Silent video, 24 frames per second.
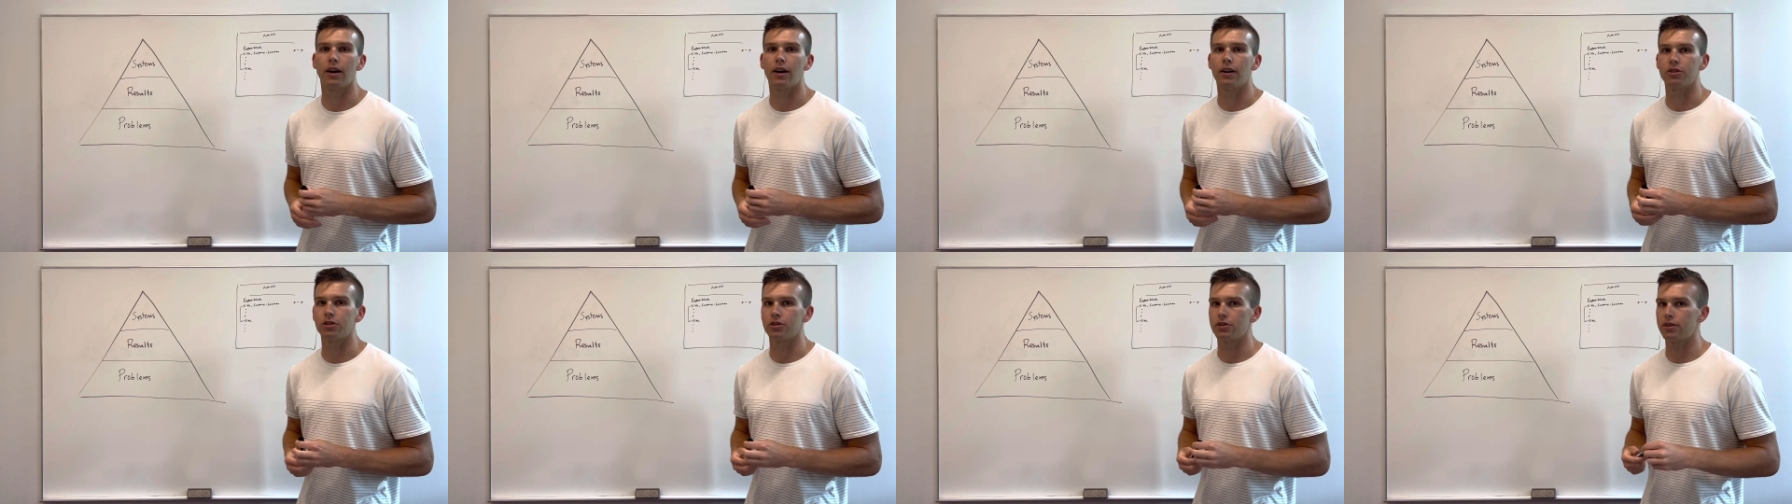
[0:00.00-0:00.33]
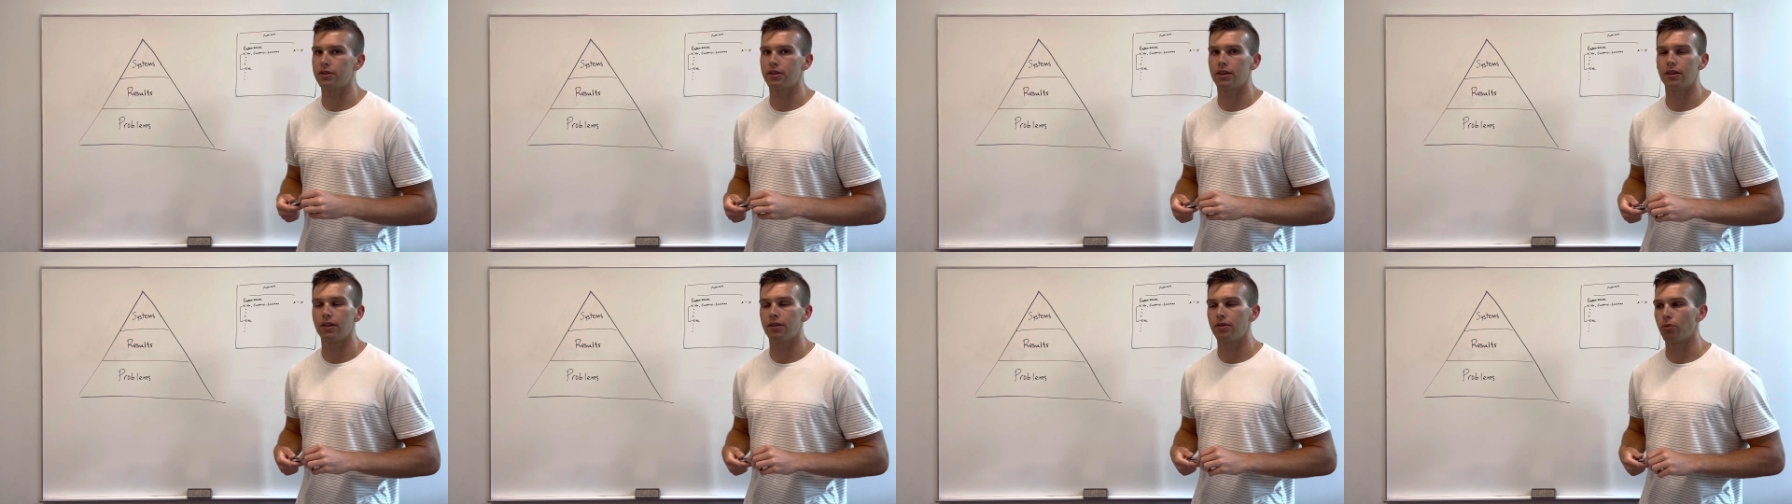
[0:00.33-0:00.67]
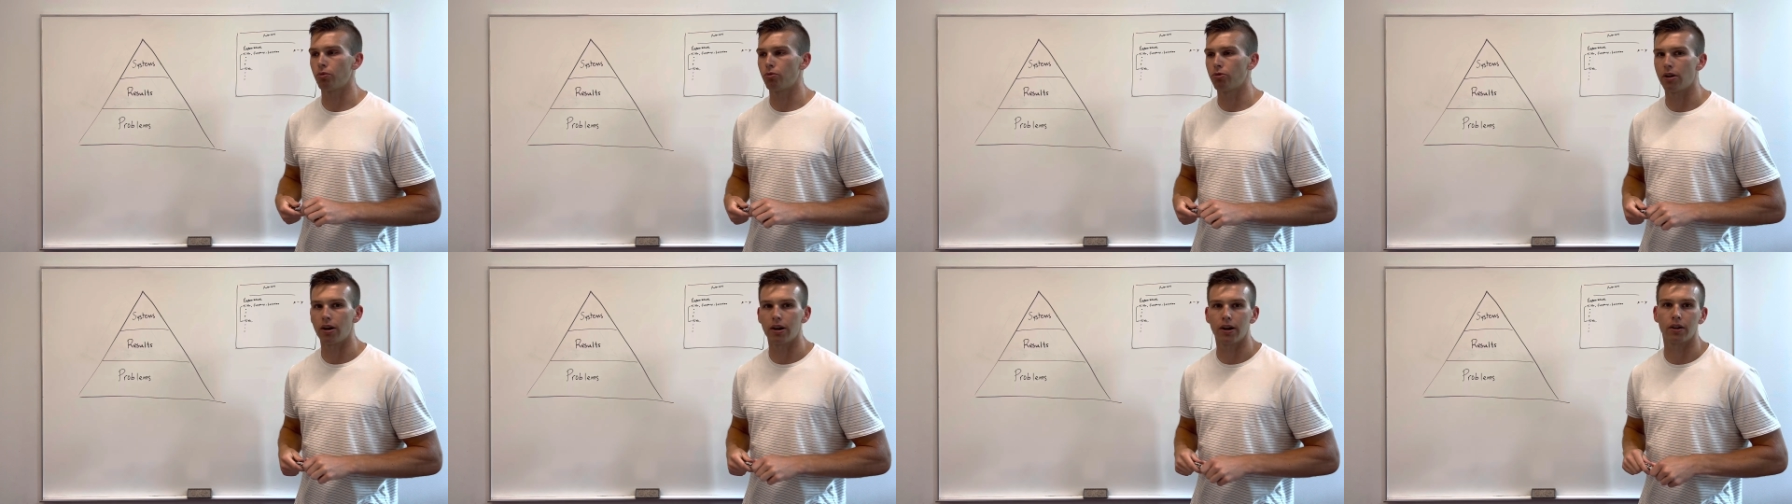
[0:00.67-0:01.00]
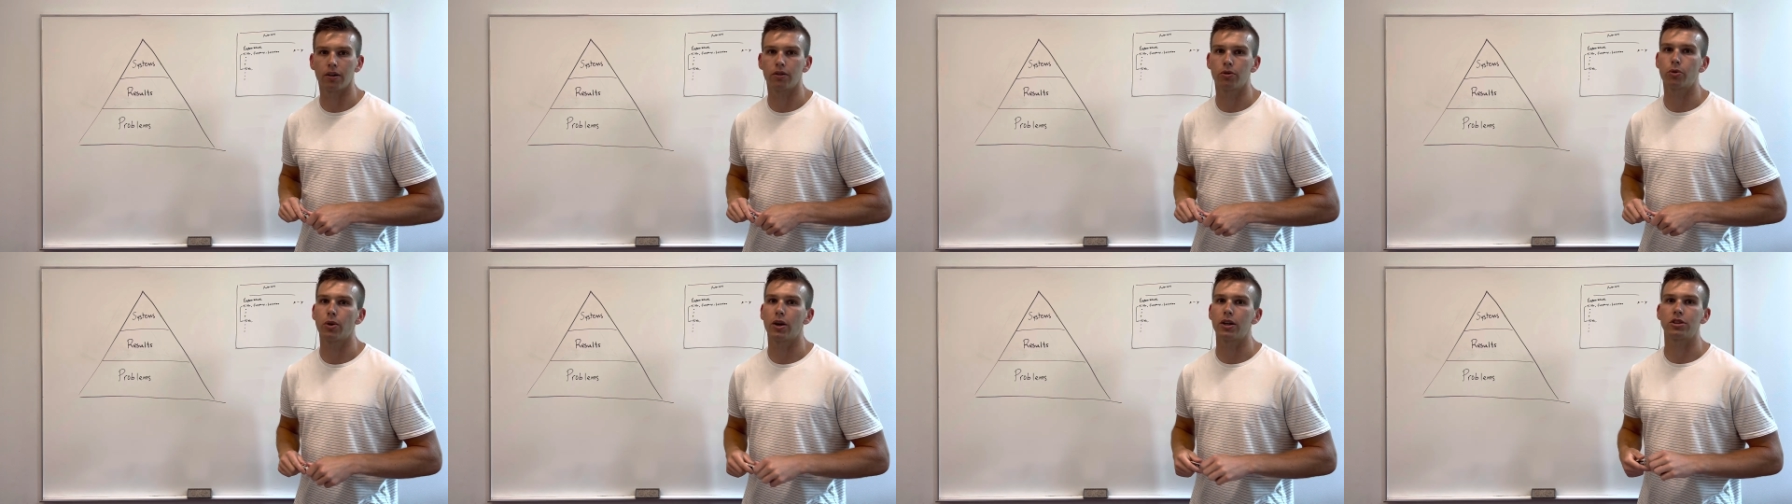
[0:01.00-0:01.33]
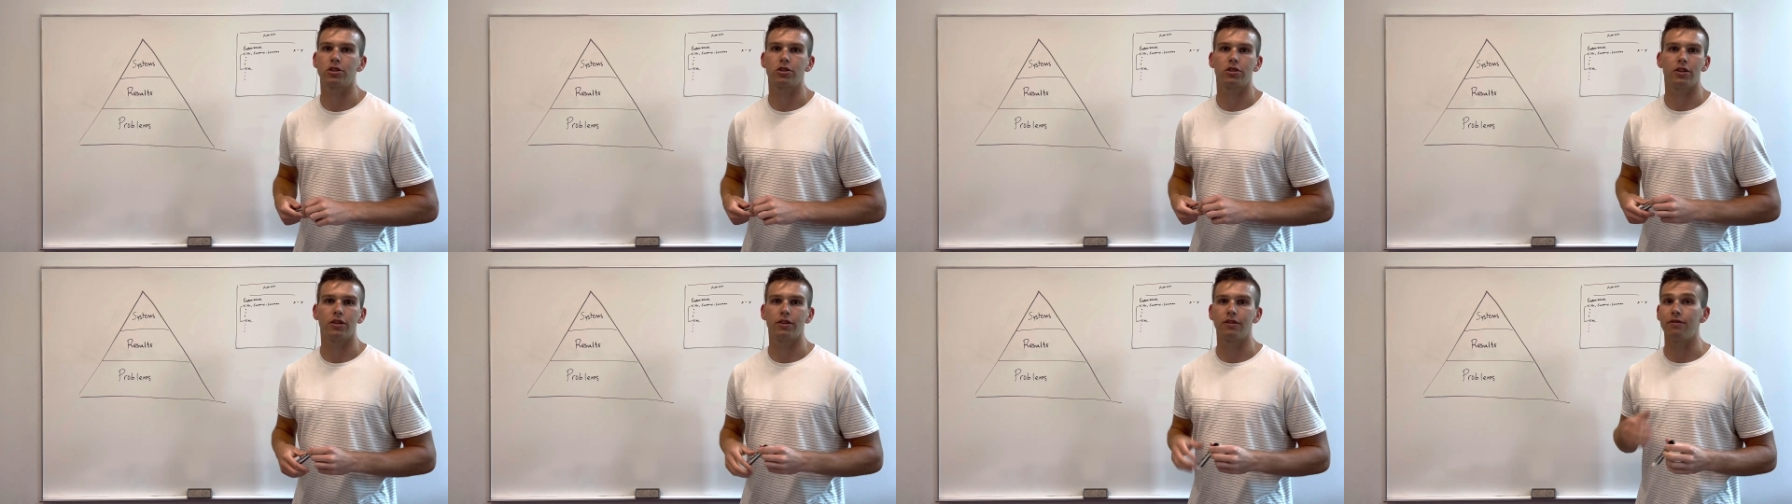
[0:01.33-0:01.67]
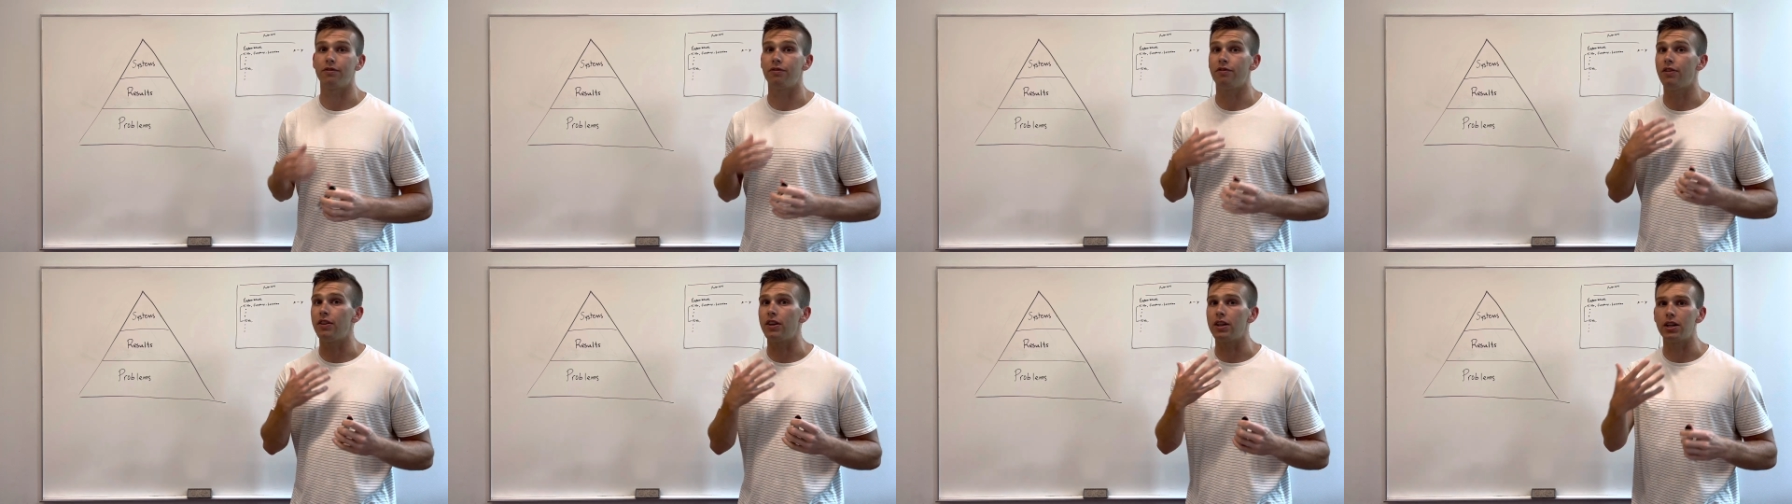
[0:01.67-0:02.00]
just written question,
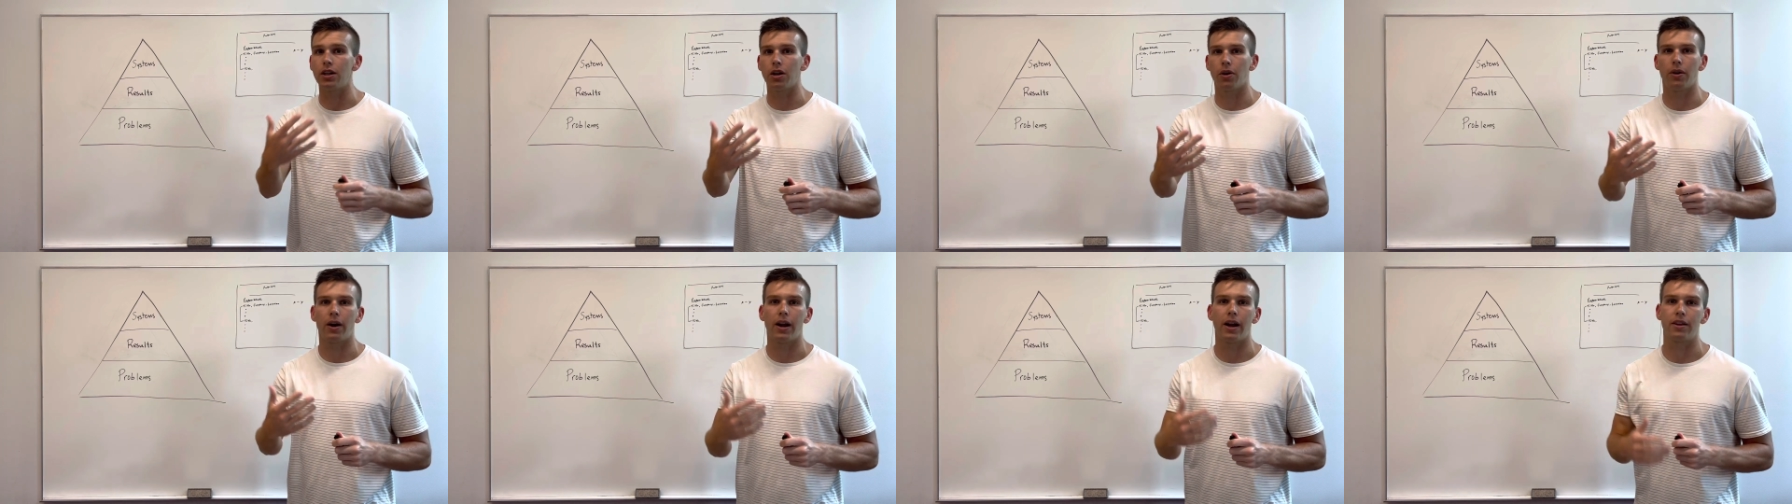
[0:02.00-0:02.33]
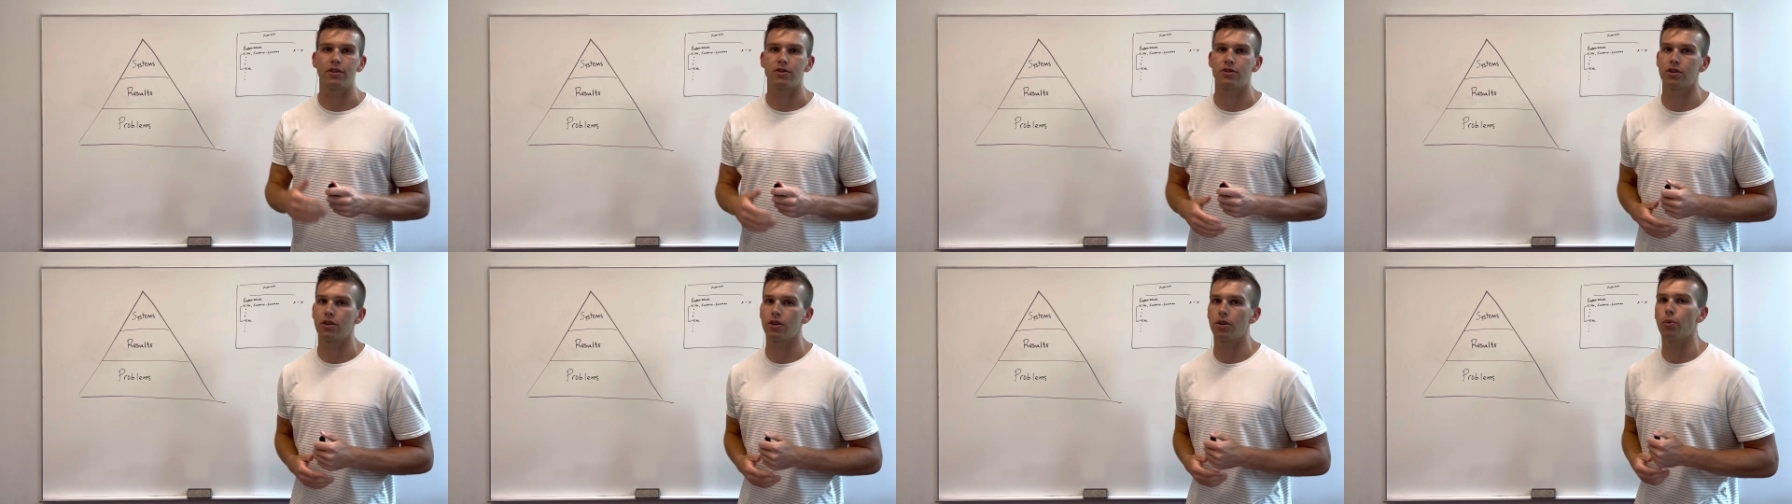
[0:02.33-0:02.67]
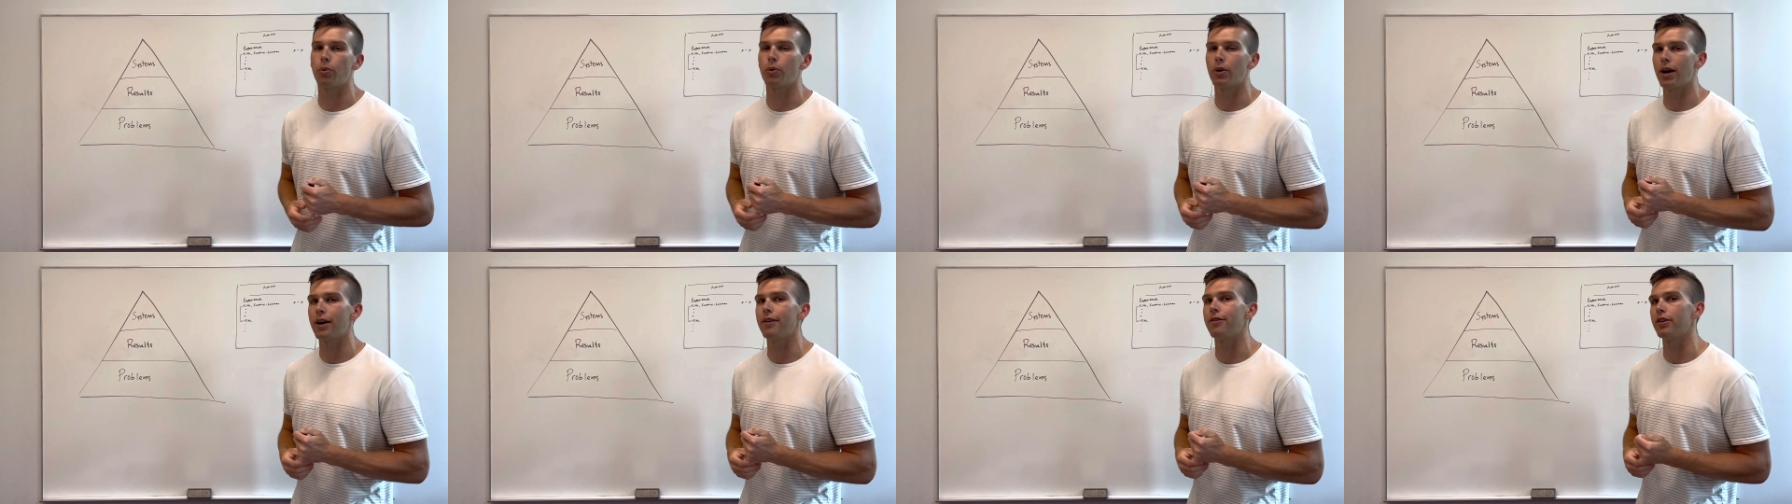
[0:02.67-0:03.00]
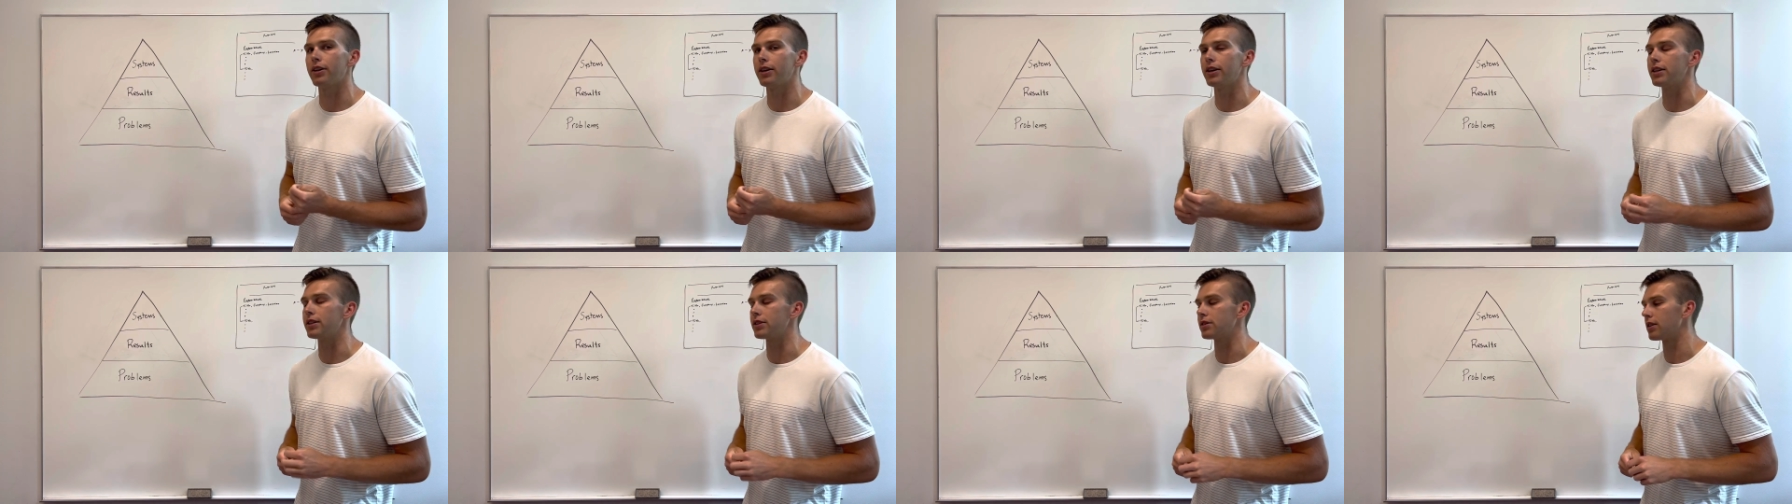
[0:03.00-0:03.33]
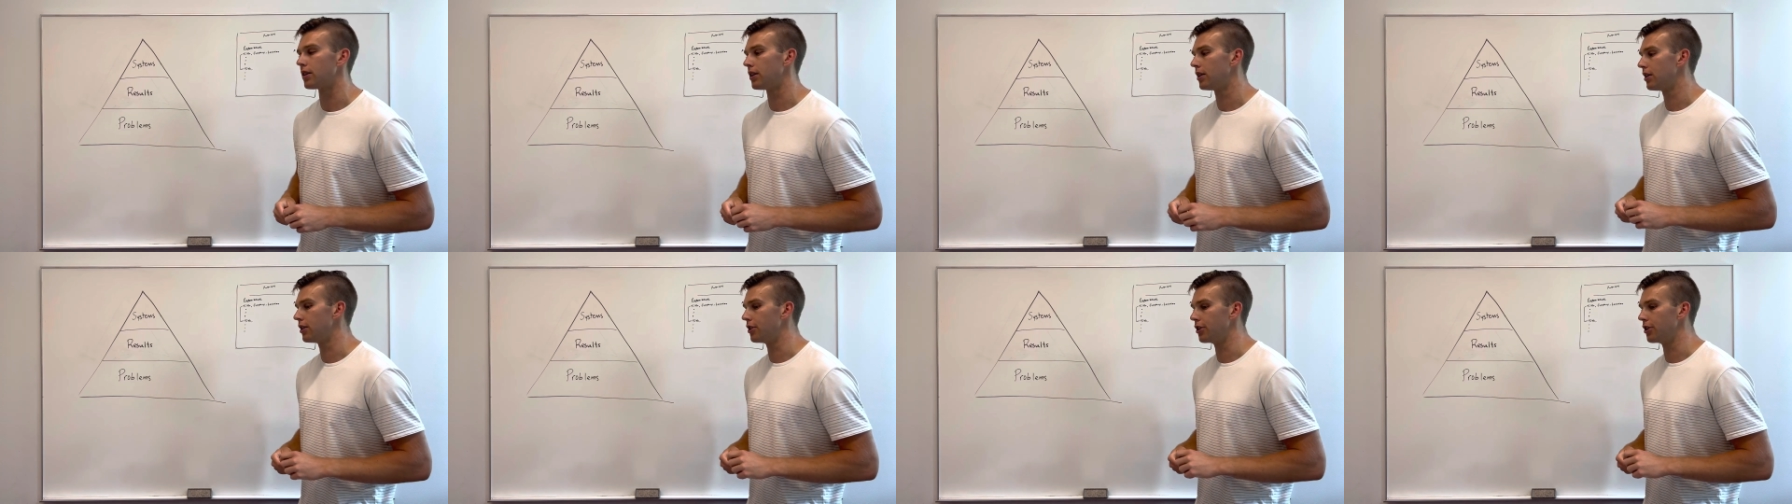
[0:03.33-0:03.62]
video answer, whatever it is.